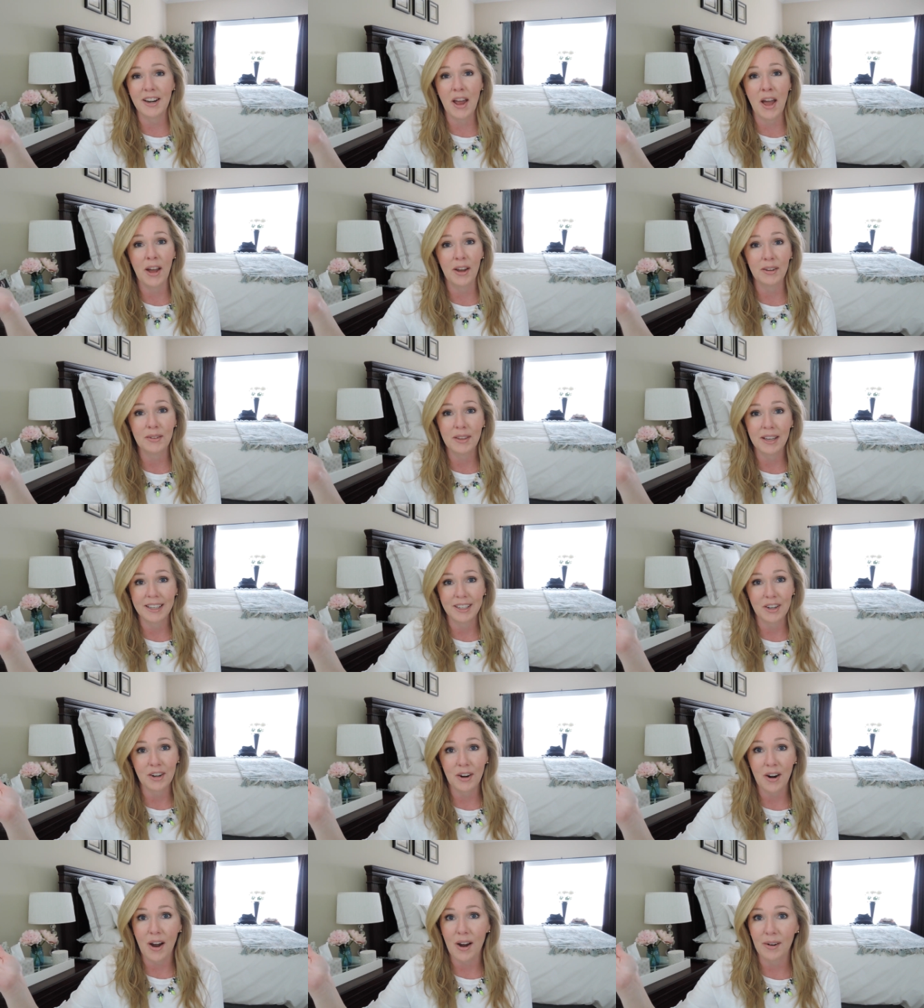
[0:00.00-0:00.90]
you know, that
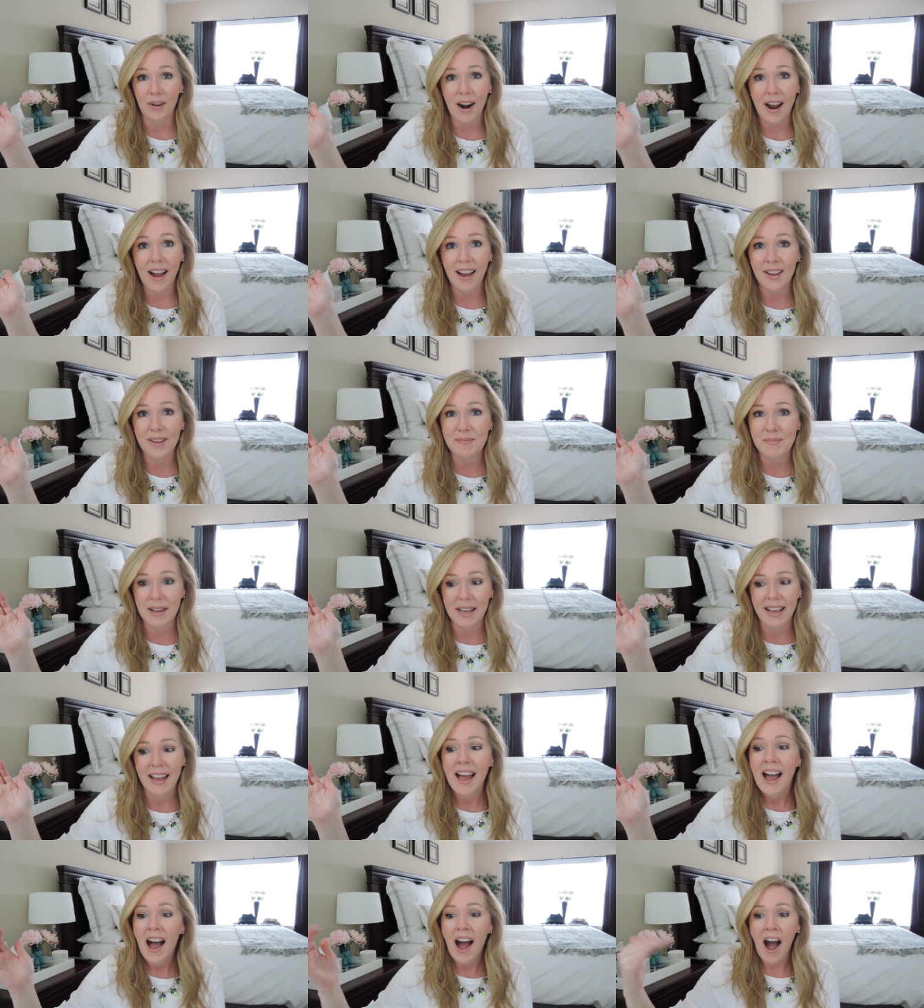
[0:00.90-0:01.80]
you're all right.
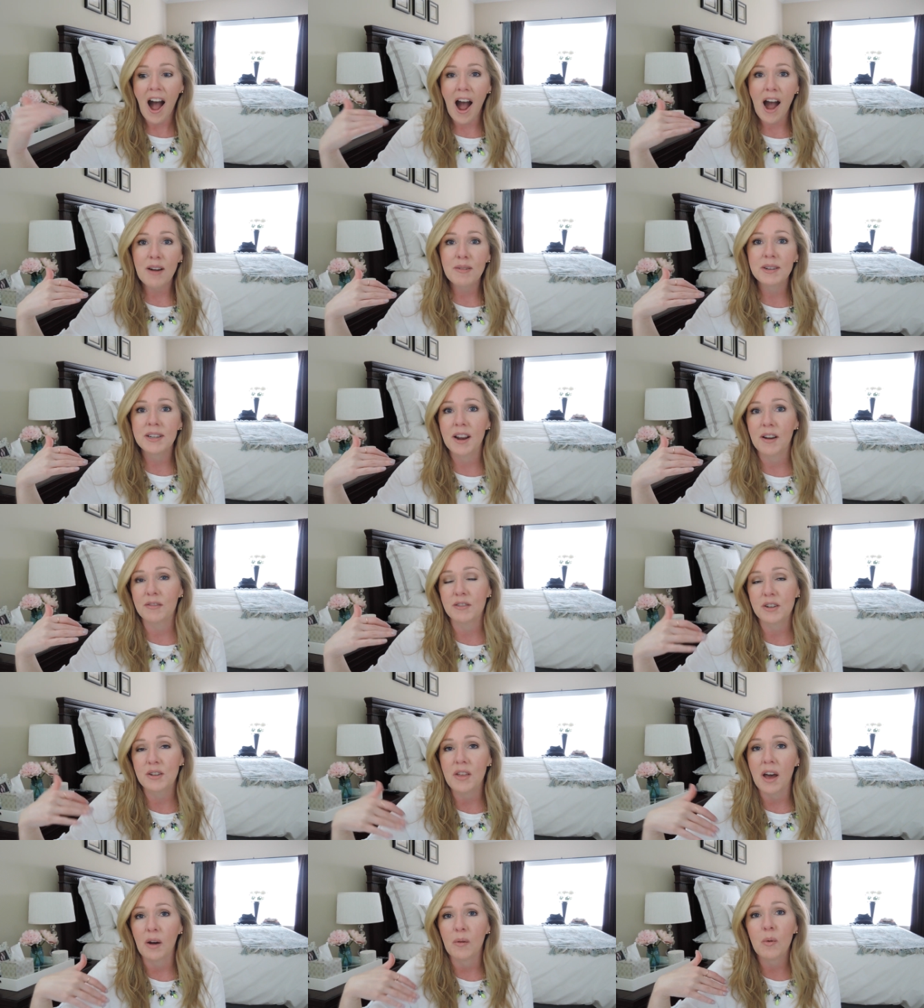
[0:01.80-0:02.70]
But I would never
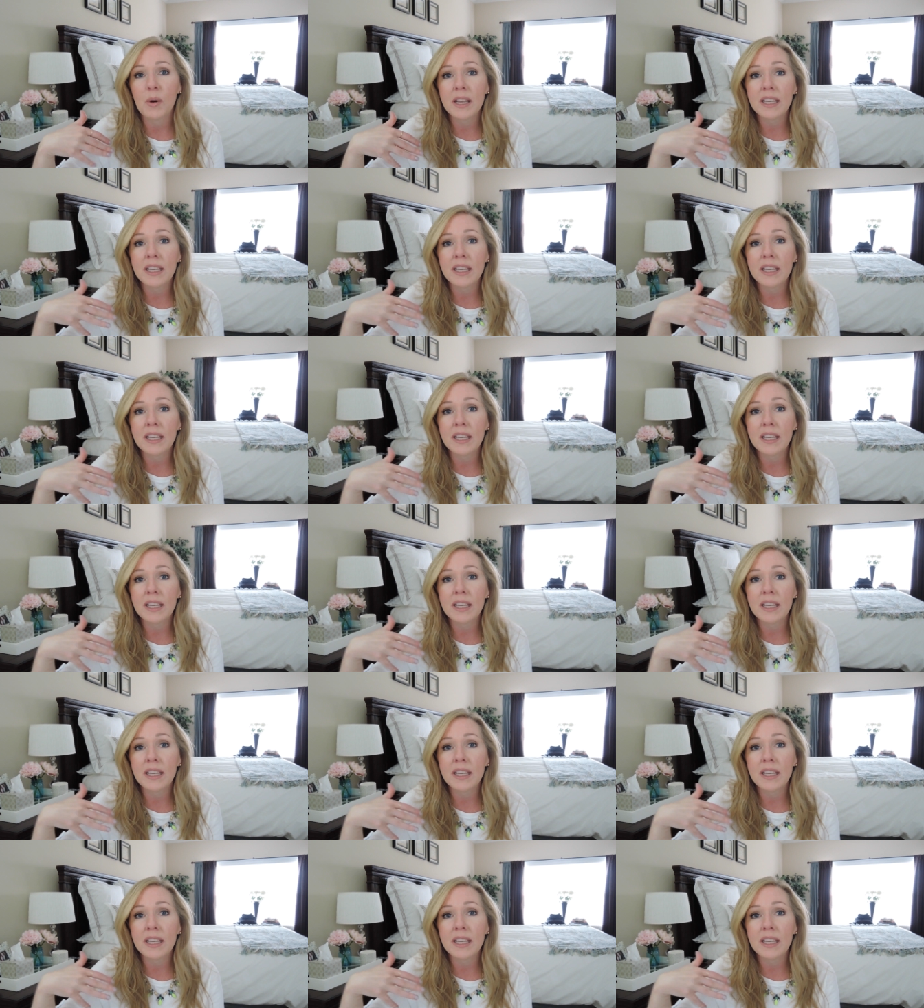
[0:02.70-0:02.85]
do that.